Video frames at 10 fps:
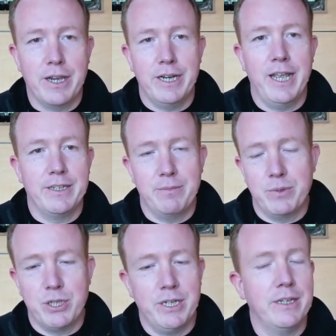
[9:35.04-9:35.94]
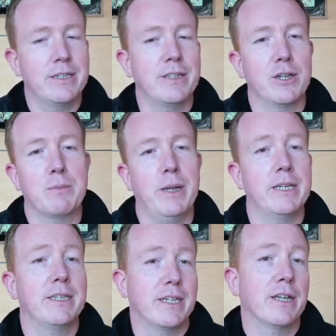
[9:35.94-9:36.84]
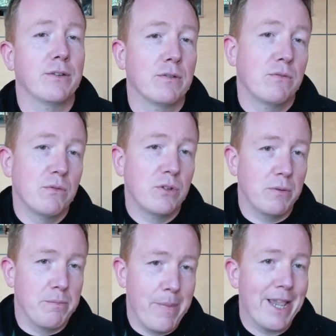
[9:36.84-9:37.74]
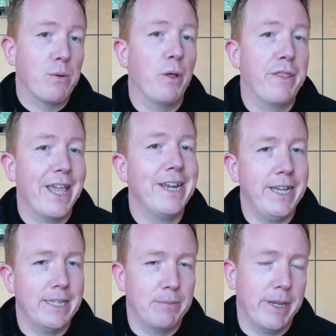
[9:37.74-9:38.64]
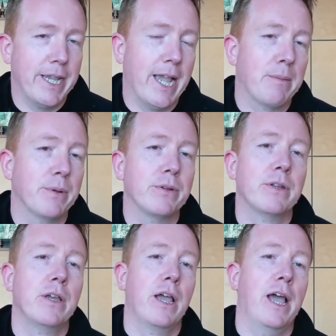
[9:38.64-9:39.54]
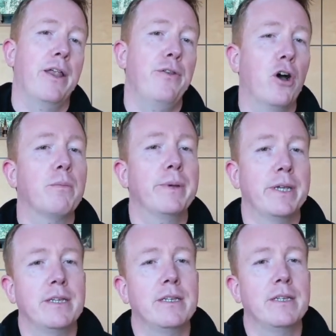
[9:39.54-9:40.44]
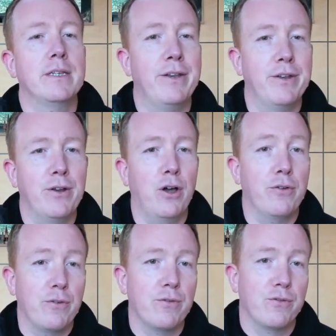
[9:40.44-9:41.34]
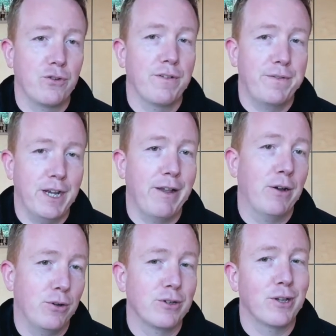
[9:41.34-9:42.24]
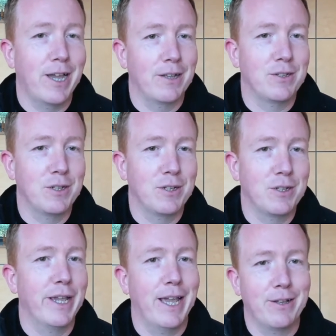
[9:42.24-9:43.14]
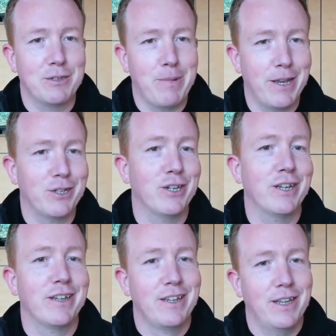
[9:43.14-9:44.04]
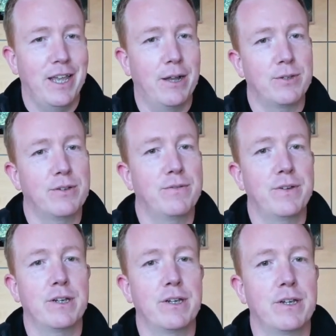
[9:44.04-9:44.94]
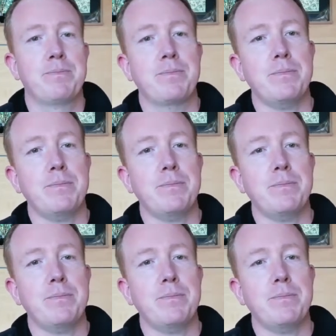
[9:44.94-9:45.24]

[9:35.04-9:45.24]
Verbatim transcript: connected machines in those places can make what they need to make happen and not be dependent on trying to figure out also how to deploy it, how to manage it, how to configure it.